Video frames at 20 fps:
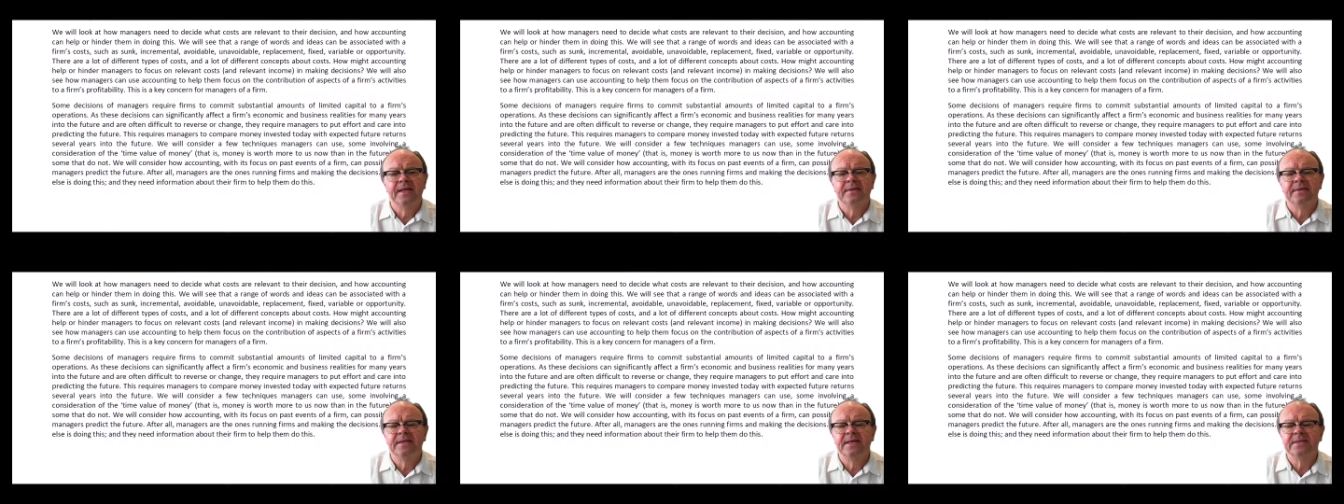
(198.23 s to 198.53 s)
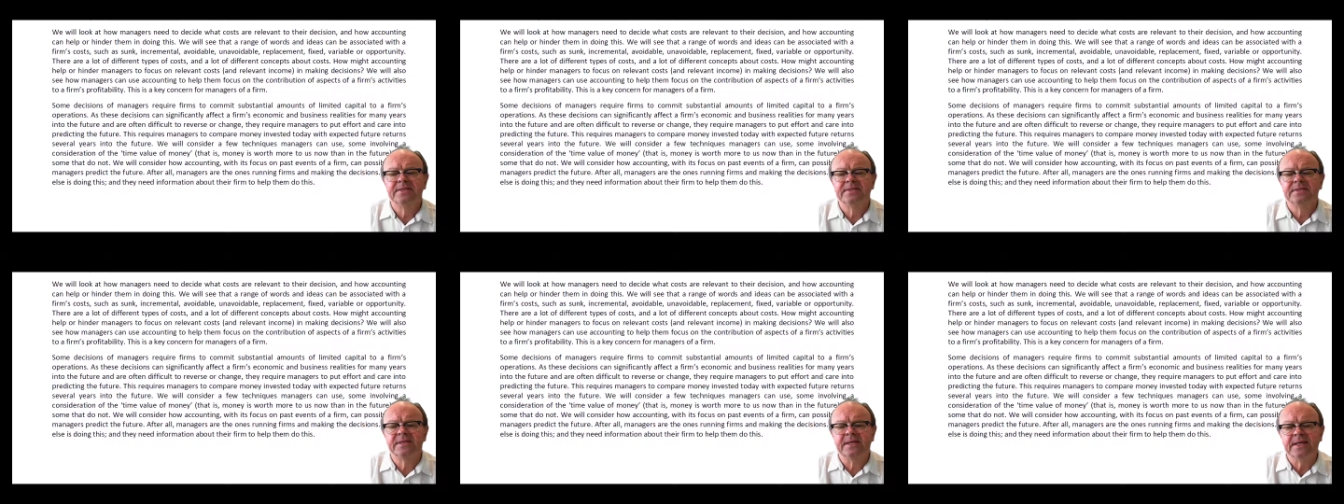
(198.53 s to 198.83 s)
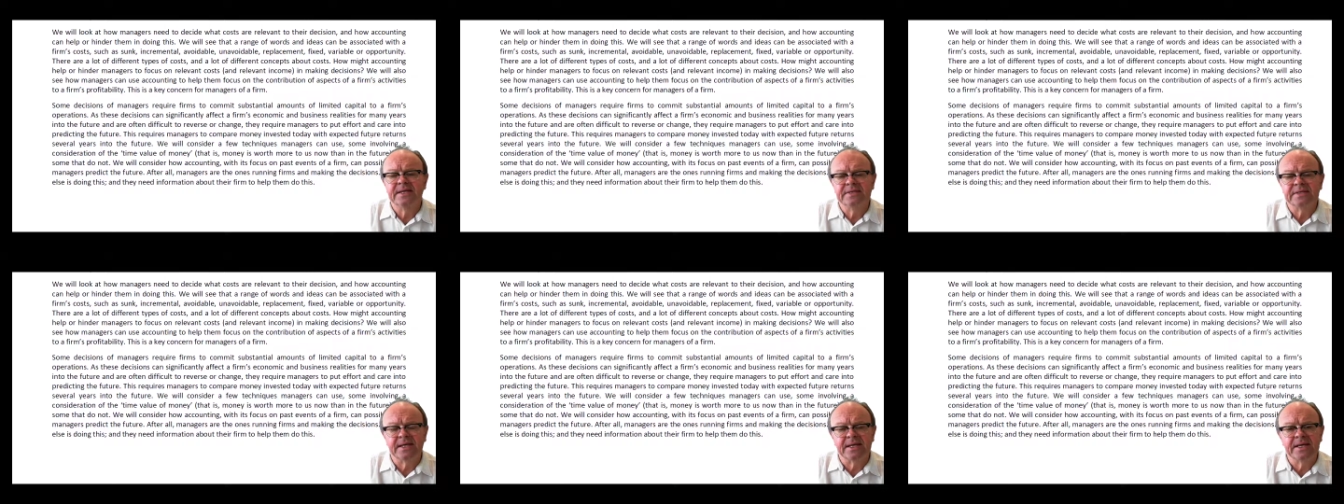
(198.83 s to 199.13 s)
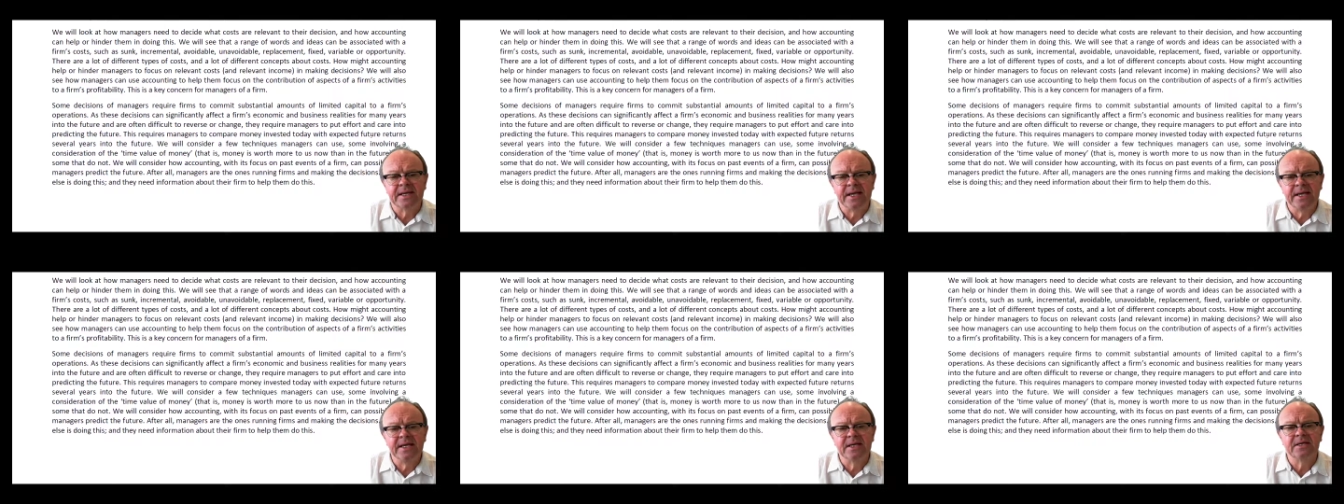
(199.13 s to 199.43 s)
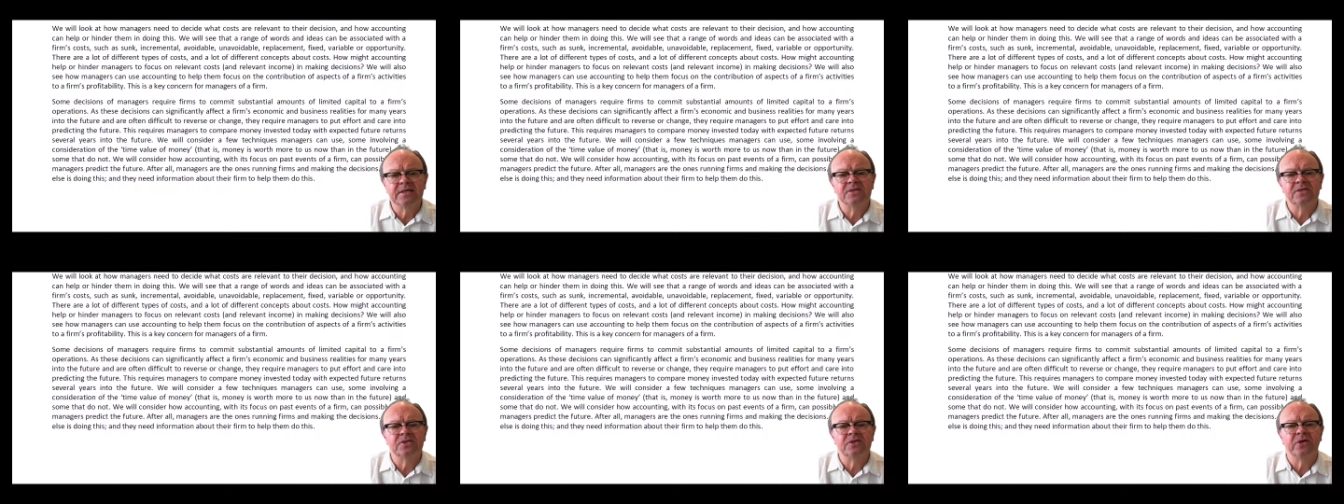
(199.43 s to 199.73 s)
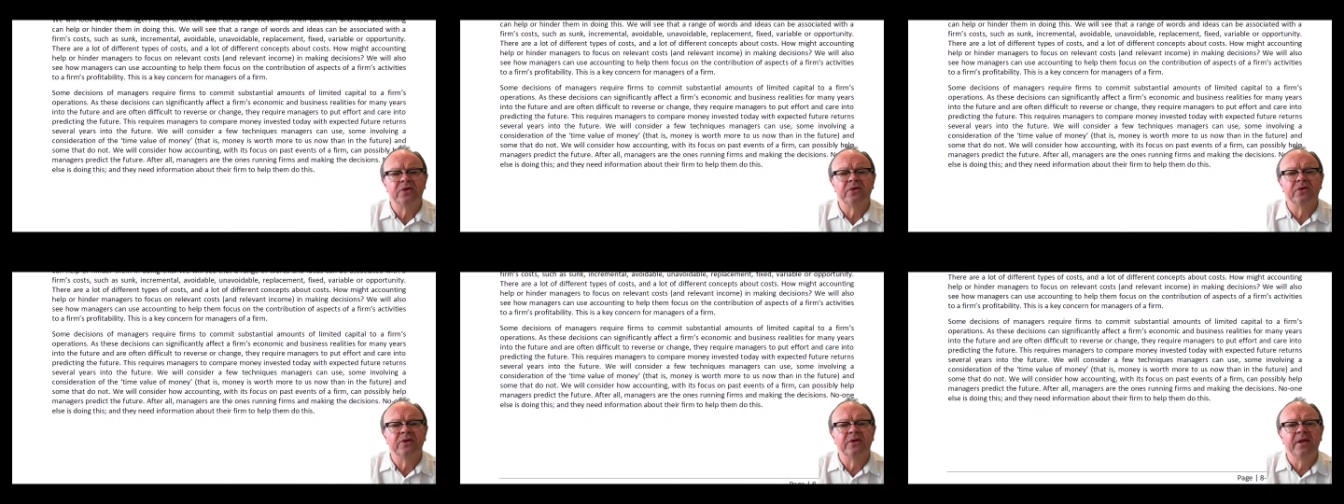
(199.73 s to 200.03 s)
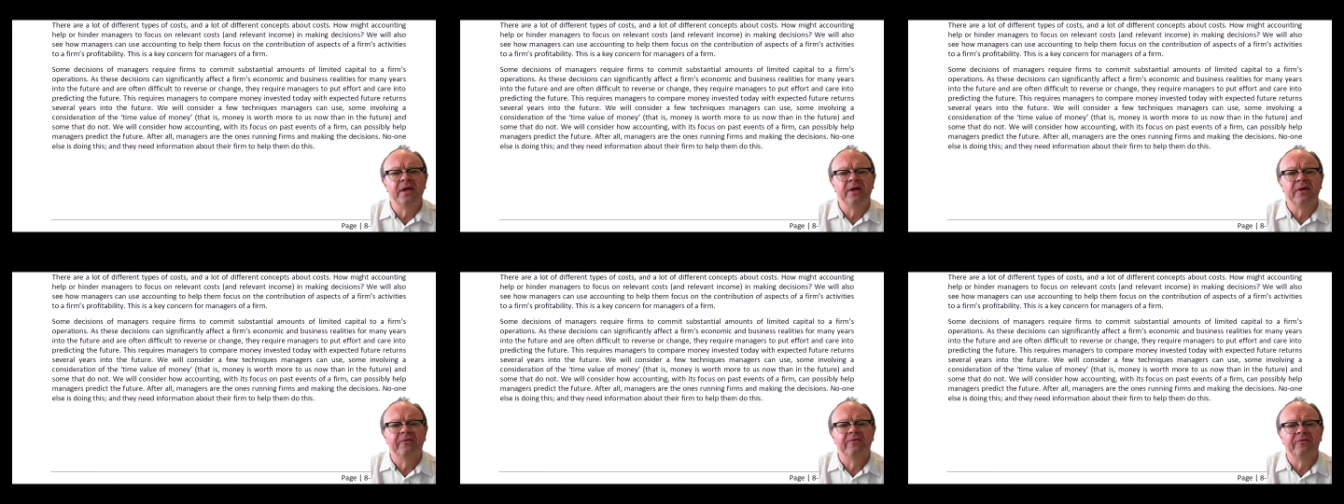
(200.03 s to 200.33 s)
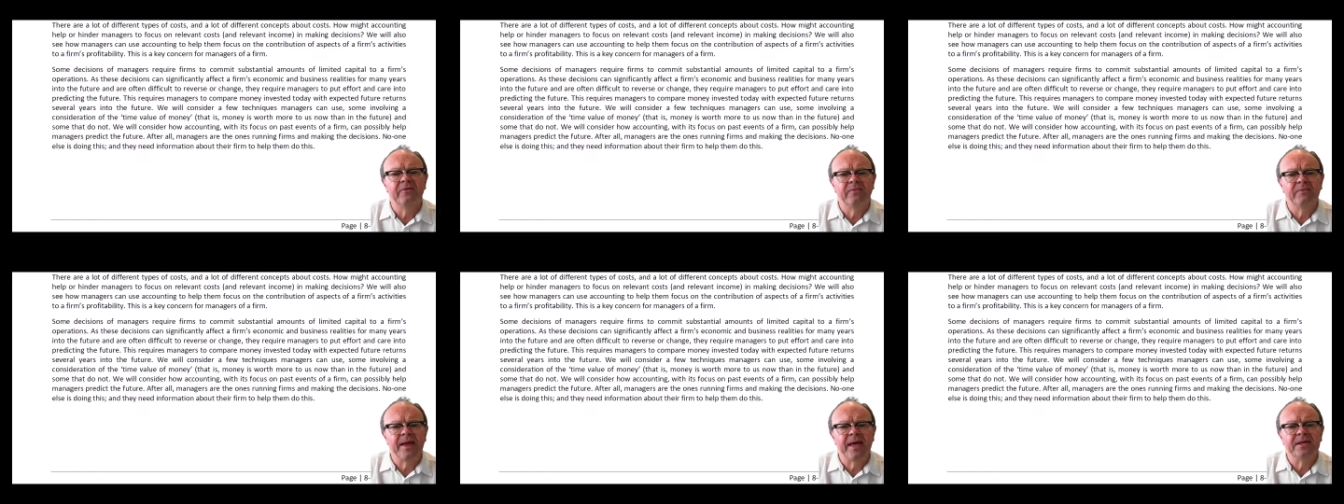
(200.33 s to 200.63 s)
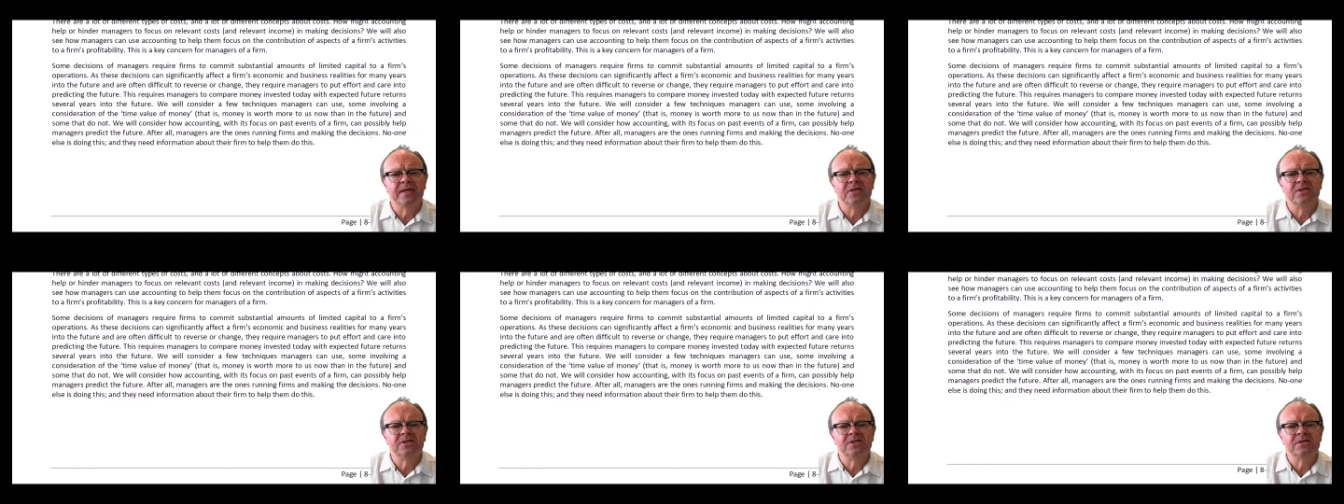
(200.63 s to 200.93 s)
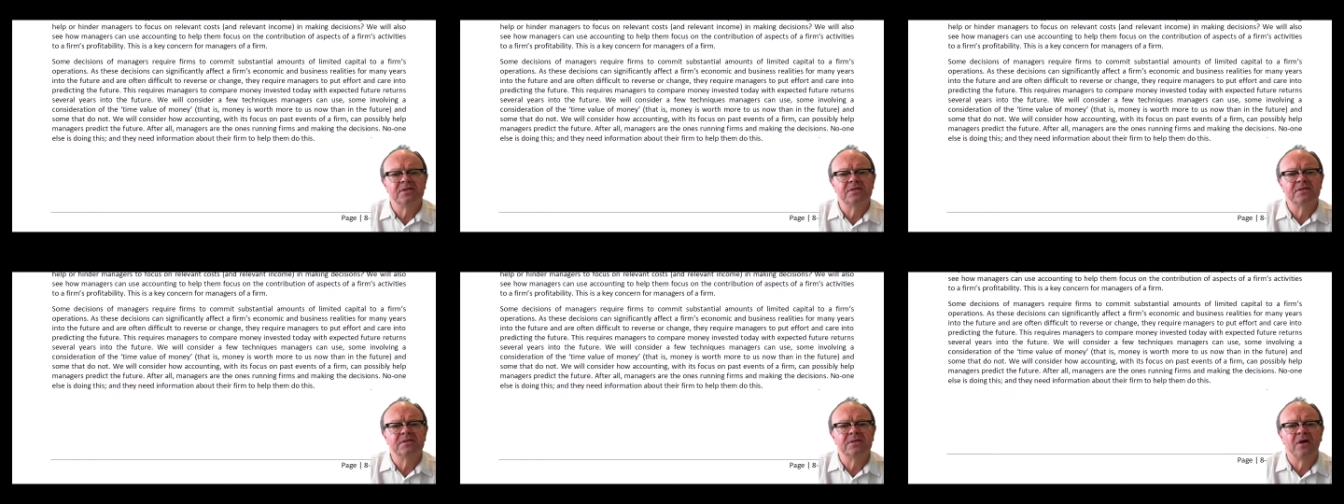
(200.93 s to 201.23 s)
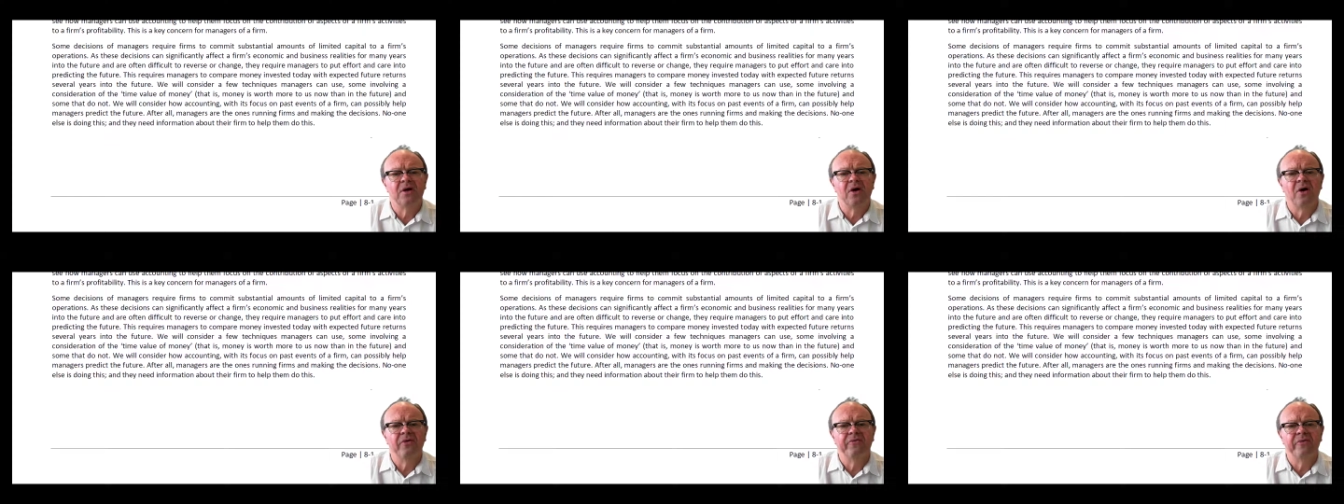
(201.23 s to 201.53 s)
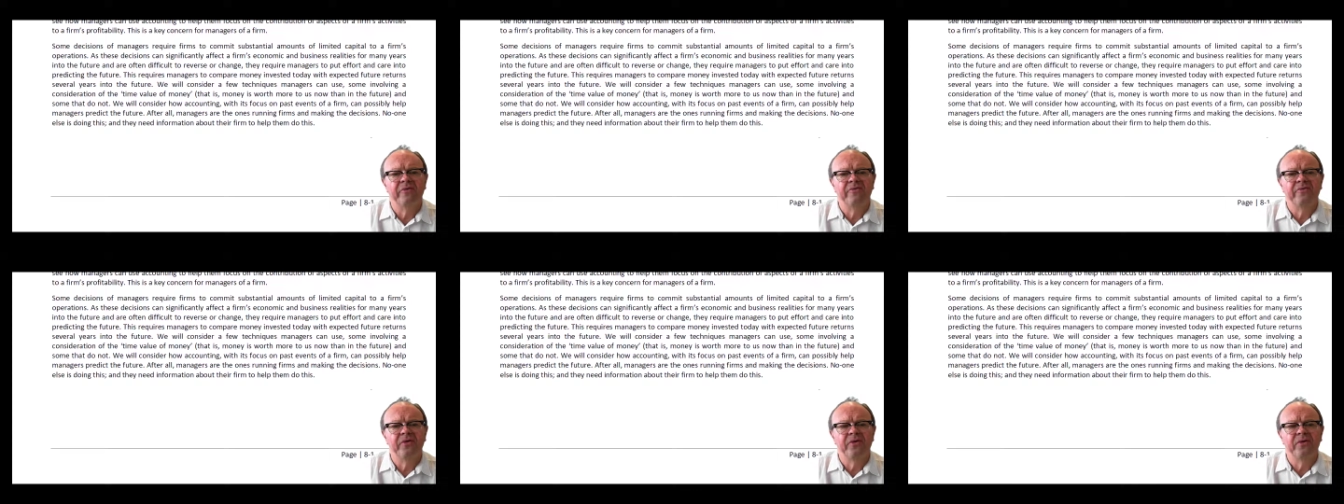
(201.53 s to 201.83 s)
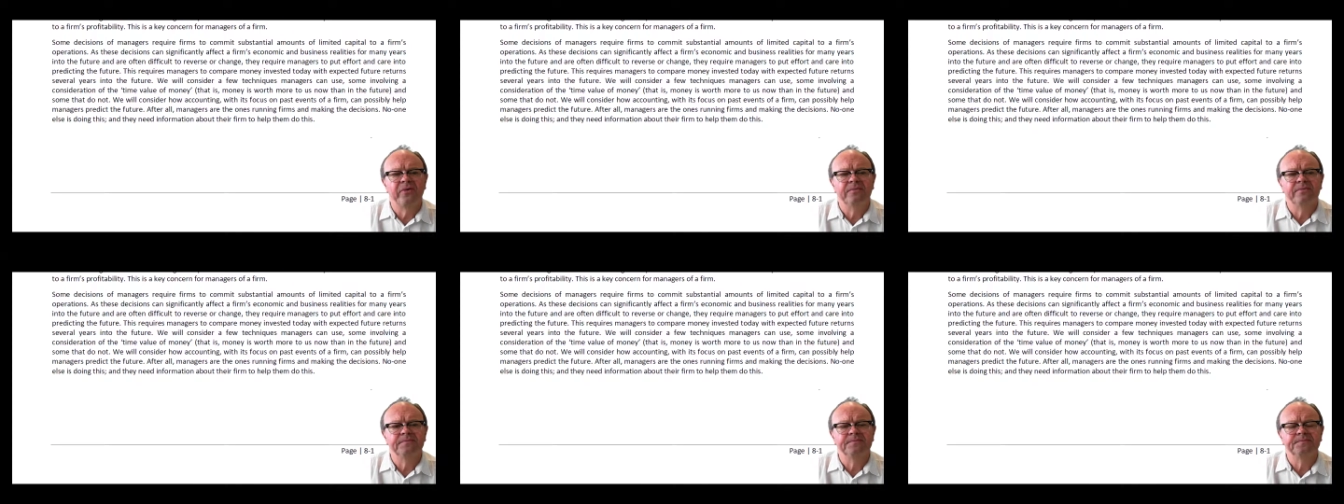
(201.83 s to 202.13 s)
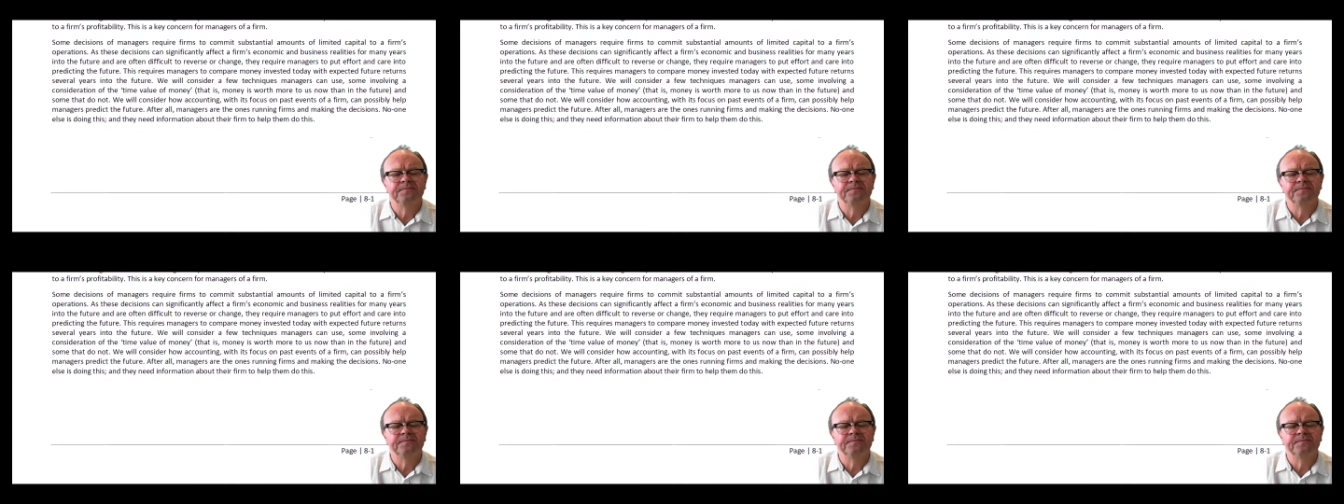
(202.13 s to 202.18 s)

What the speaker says: This is a key concern for managers of a firm.